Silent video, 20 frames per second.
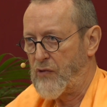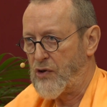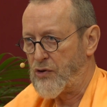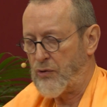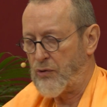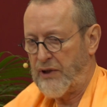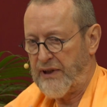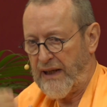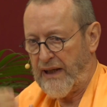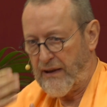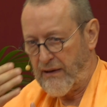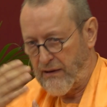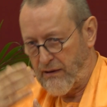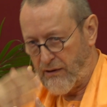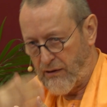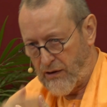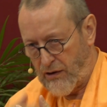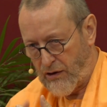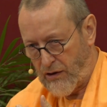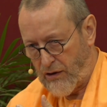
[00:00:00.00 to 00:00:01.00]
So
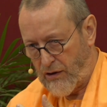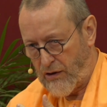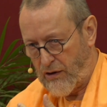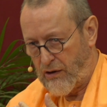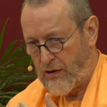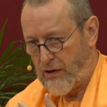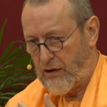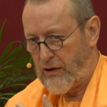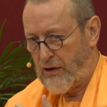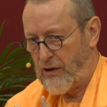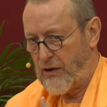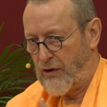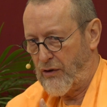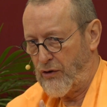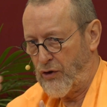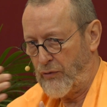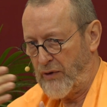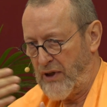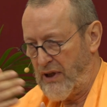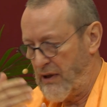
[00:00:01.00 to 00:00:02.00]
then
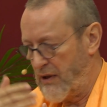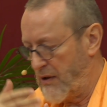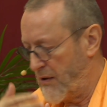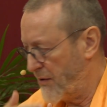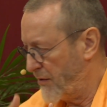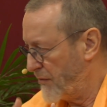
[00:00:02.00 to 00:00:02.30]
you will